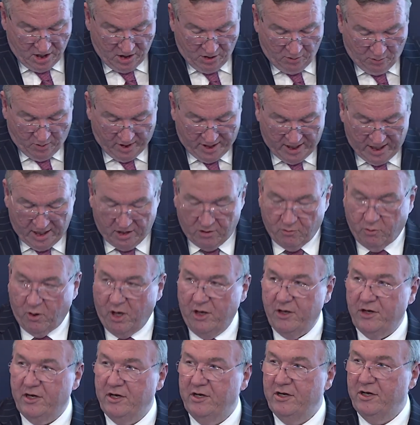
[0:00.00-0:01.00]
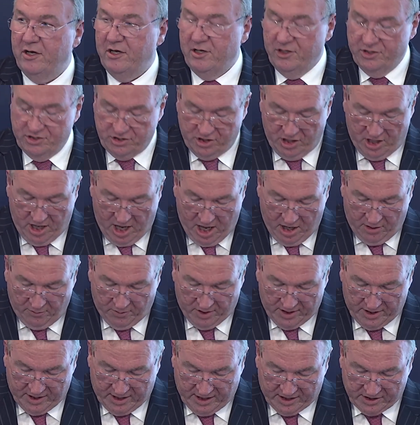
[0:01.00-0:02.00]
when he quoted Sir
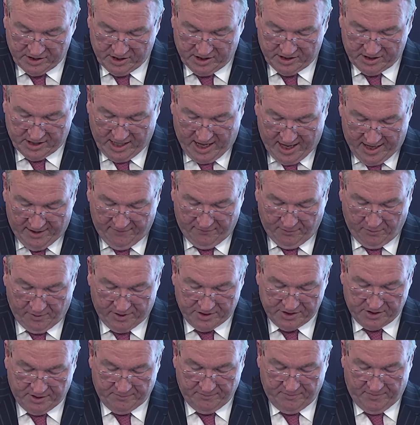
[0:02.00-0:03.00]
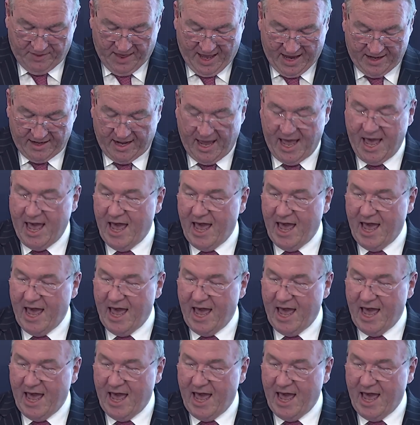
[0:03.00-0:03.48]
Owen Dixon's aphorism that